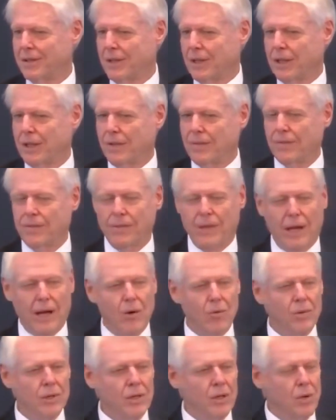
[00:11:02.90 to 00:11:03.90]
How we
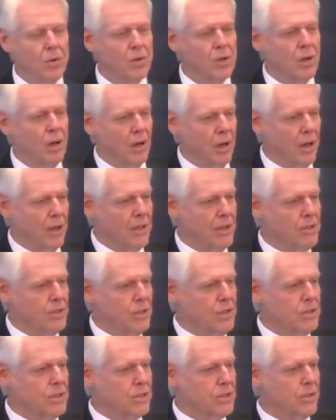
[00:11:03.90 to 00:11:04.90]
know God and
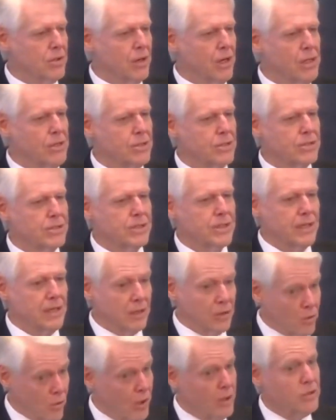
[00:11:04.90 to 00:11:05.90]
Jesus Christ is then
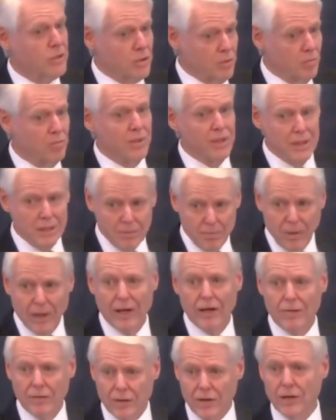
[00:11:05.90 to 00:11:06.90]
going to be by
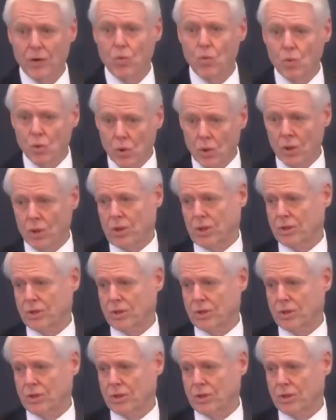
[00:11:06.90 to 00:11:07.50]
their works.